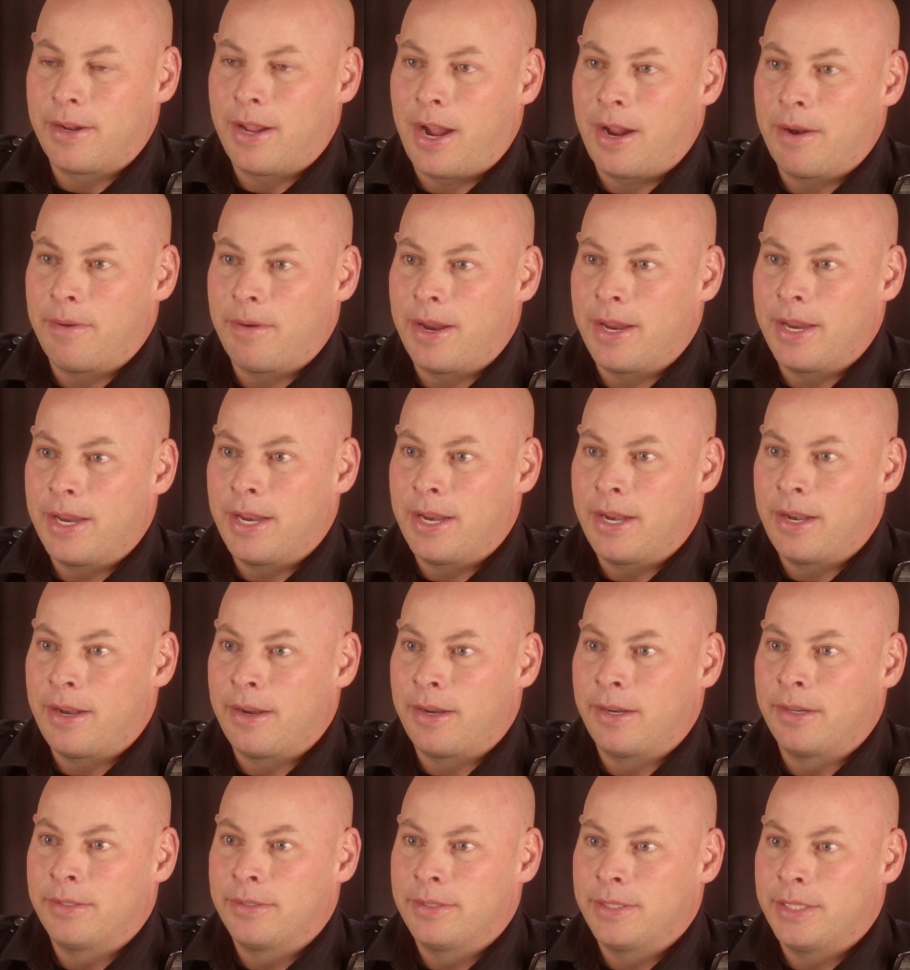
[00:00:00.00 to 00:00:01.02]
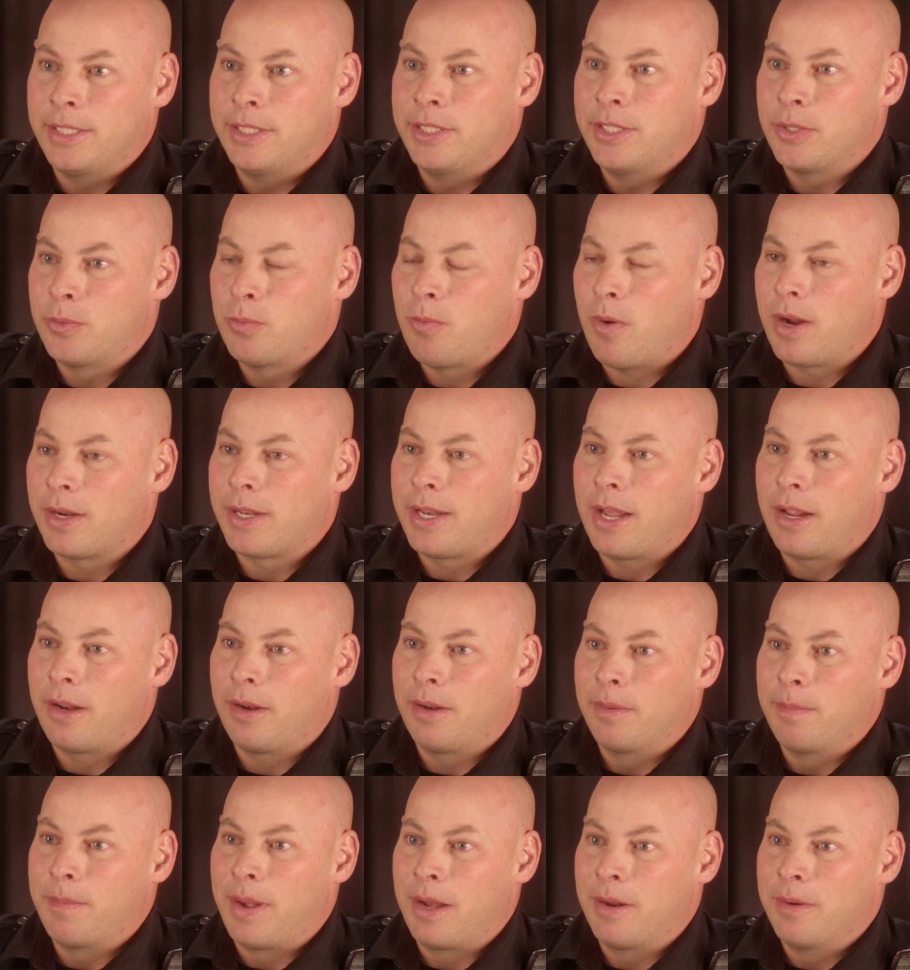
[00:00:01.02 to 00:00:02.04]
guy right here. He just walked out
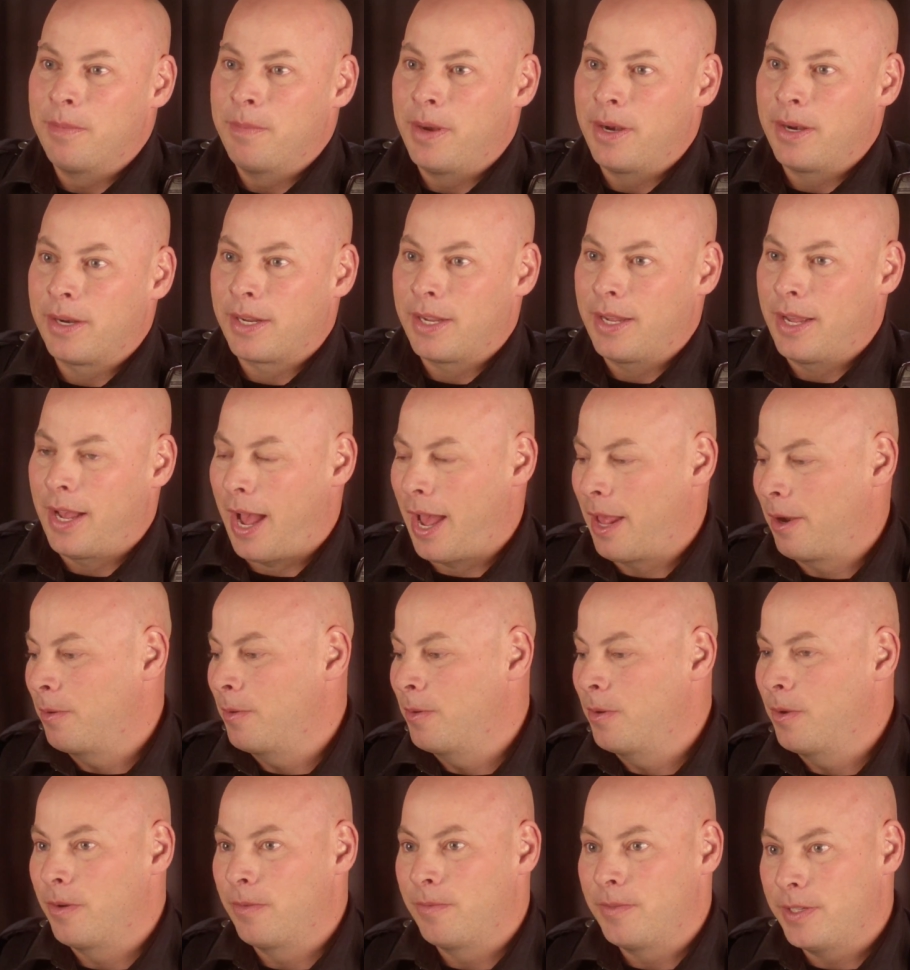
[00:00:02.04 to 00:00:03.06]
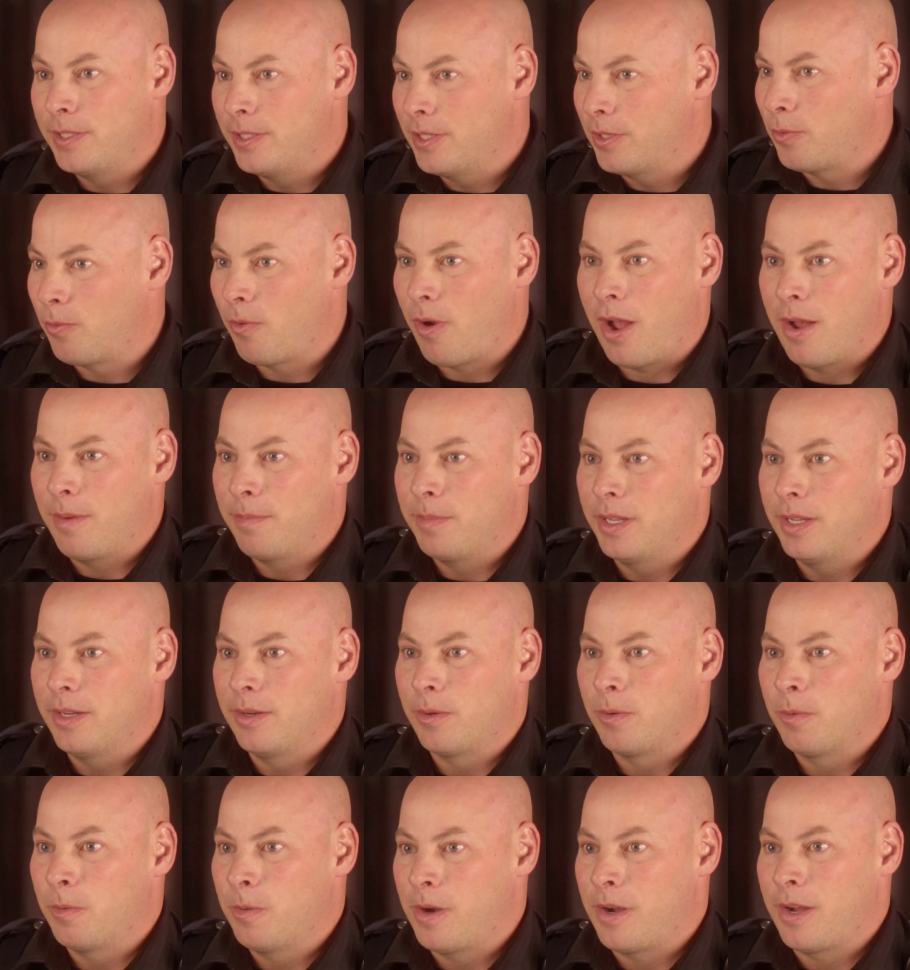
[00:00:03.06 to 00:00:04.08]
of the Mountain America. I don't know if he just robbed it
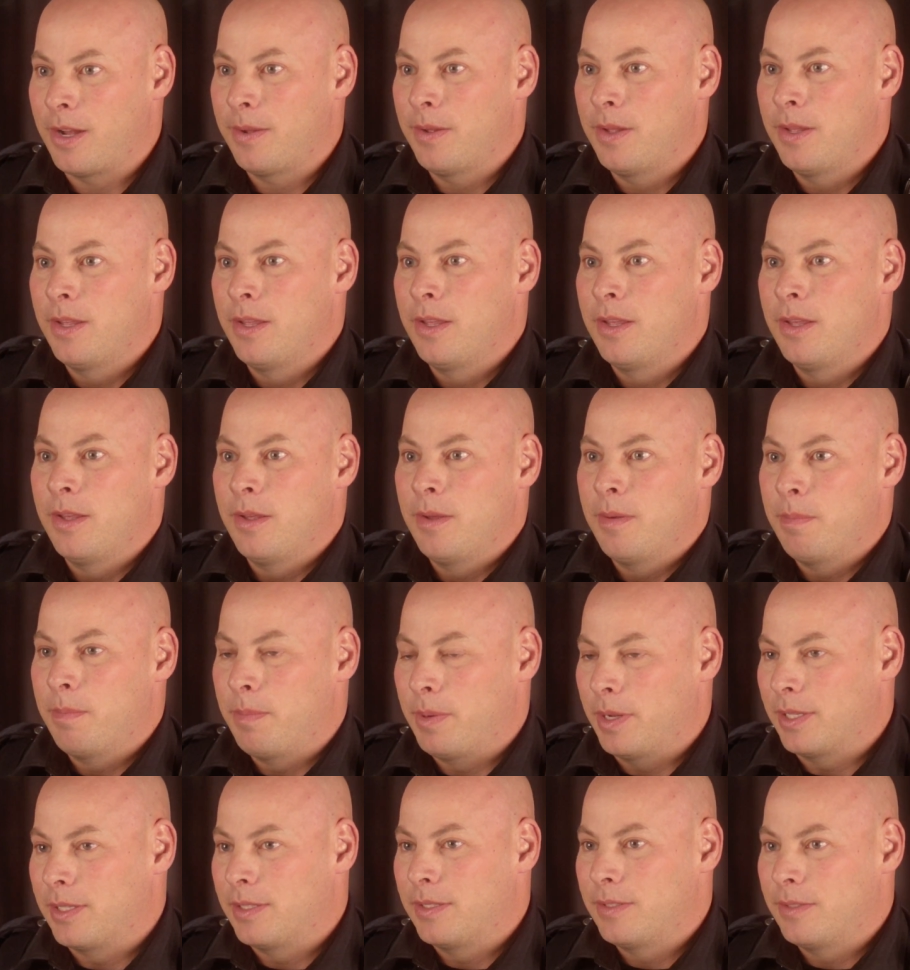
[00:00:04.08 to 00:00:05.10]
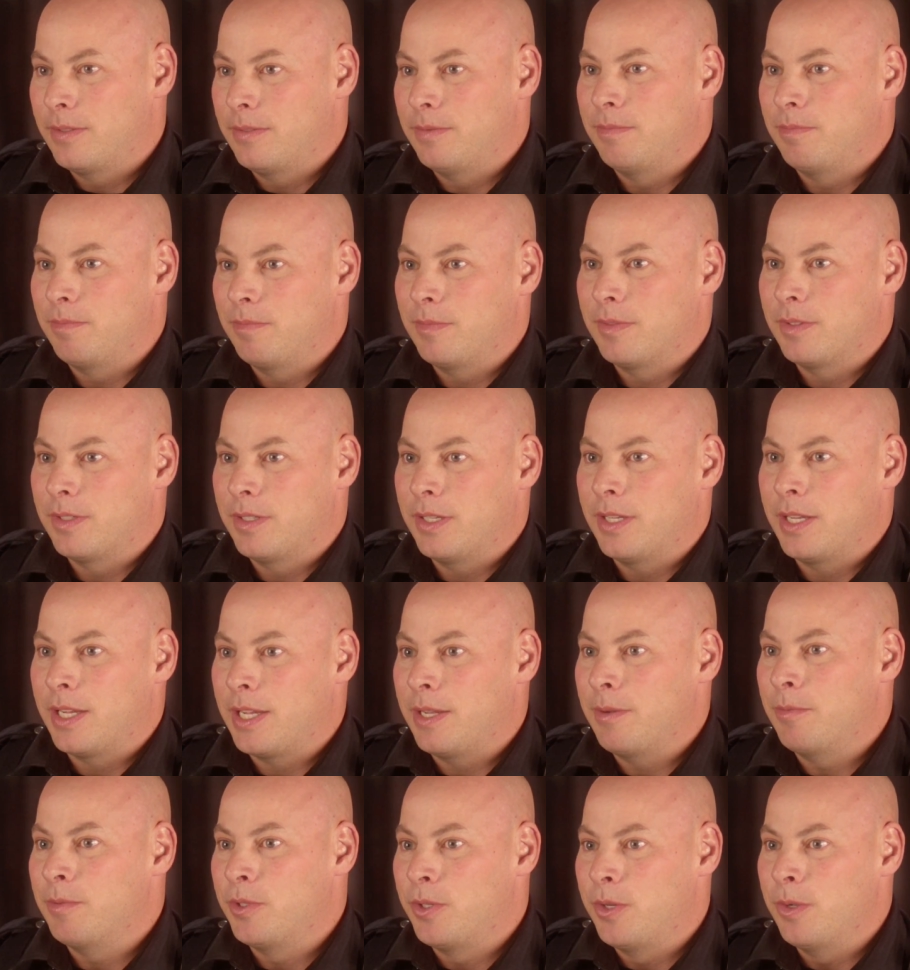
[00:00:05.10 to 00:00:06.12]
or what, but
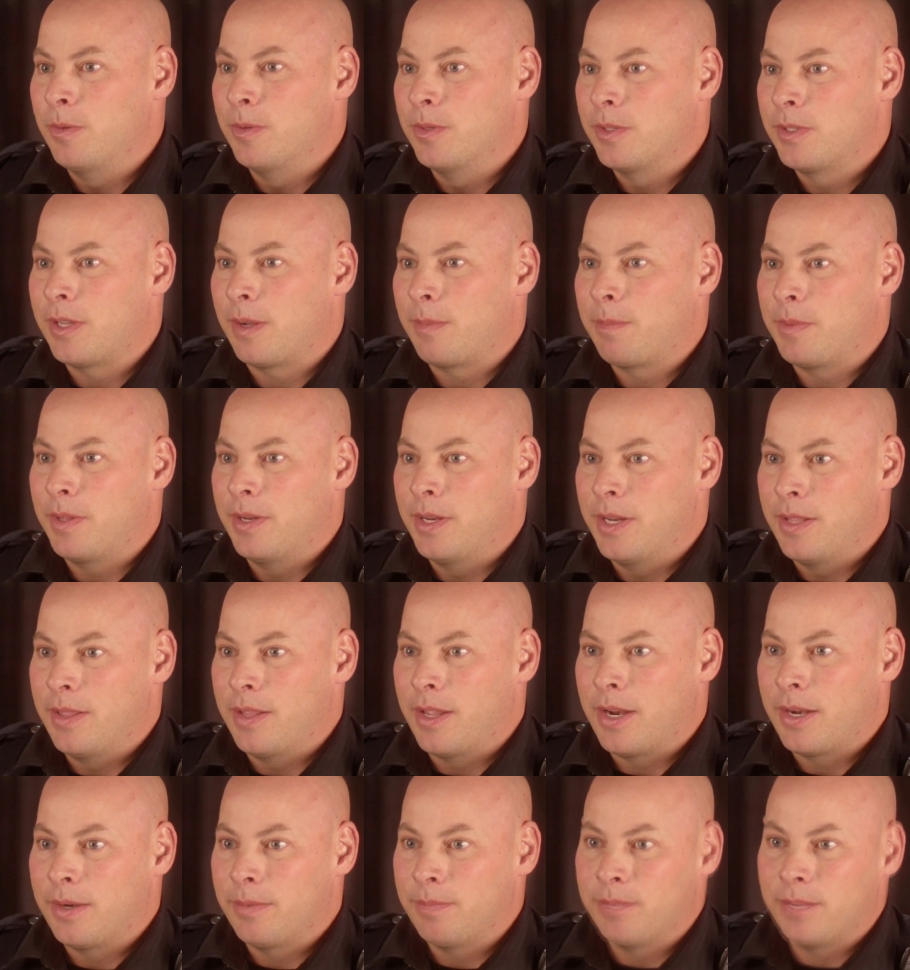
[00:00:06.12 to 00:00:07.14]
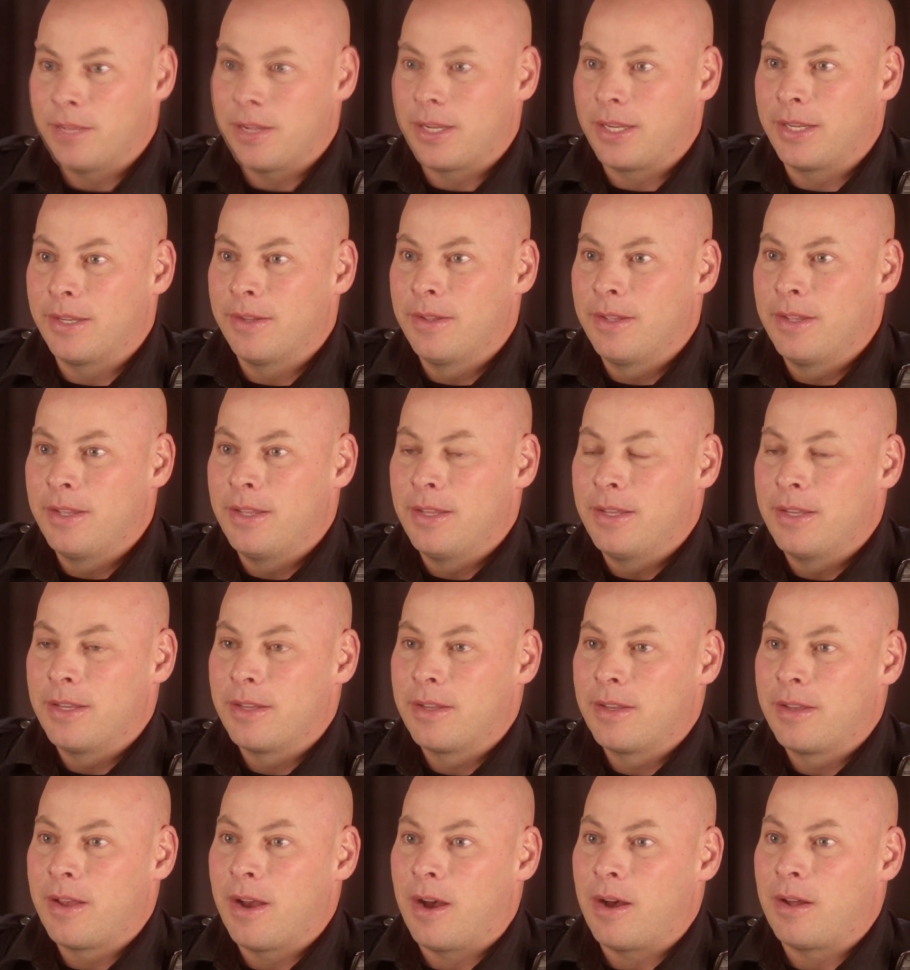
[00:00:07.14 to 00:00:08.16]
he was doing something in there. I
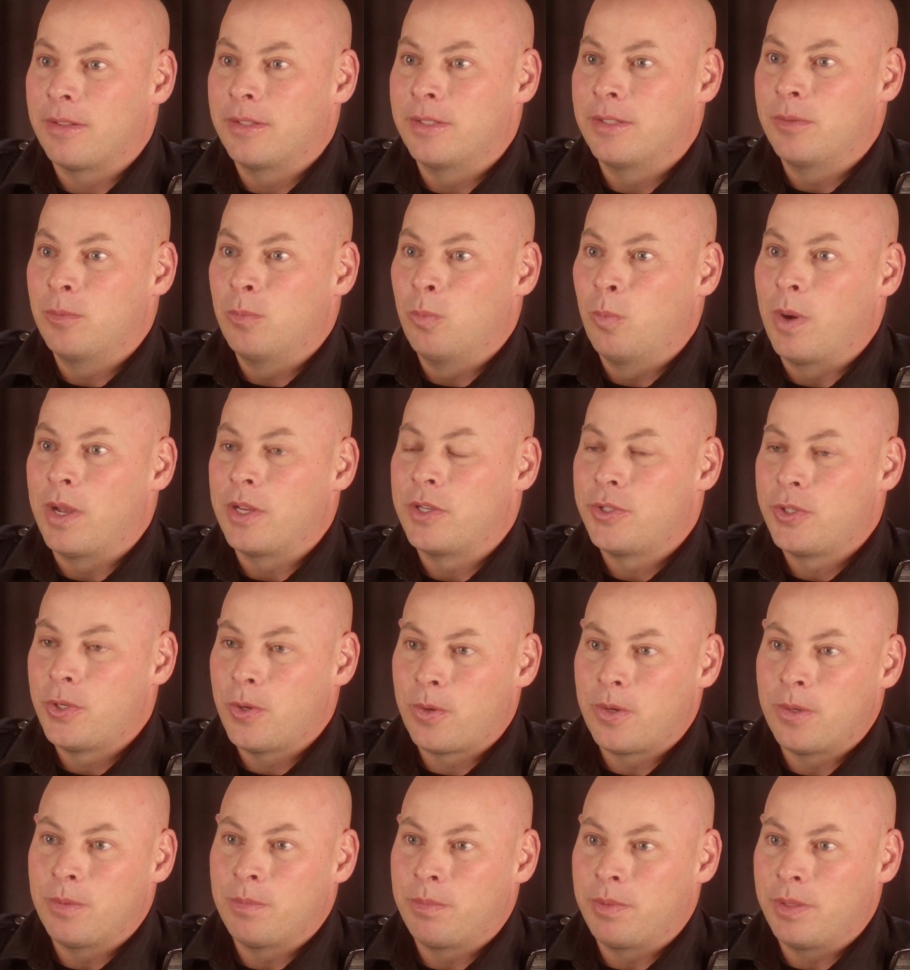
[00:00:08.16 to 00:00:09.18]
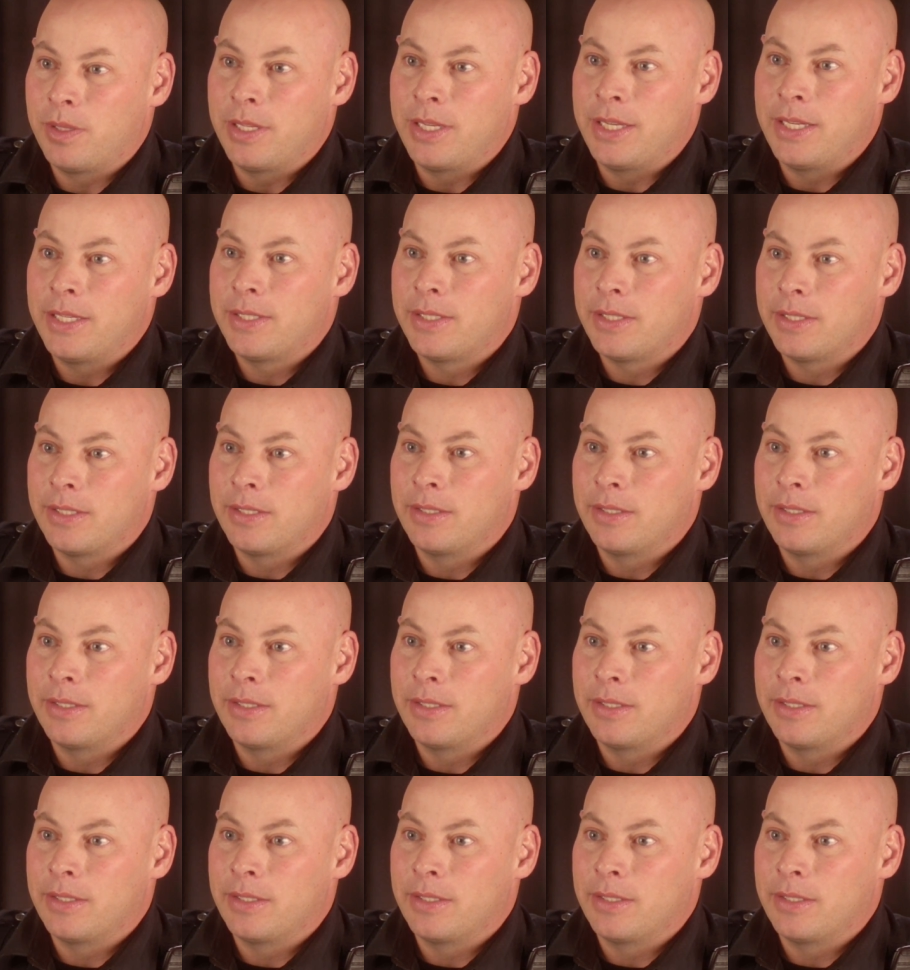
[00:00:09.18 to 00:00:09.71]
called West Jordan police,